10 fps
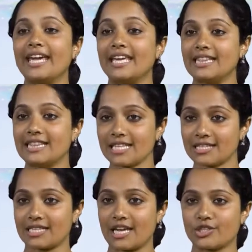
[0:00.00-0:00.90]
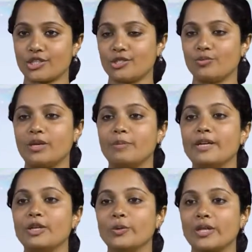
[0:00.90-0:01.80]
In this session, we'll
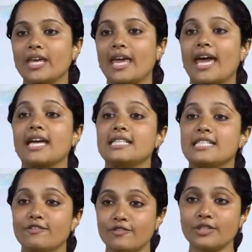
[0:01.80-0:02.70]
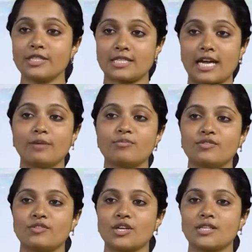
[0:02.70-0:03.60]
be looking at different types
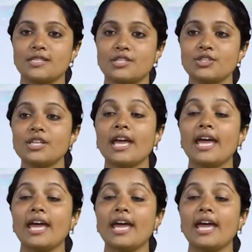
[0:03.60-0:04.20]
of transition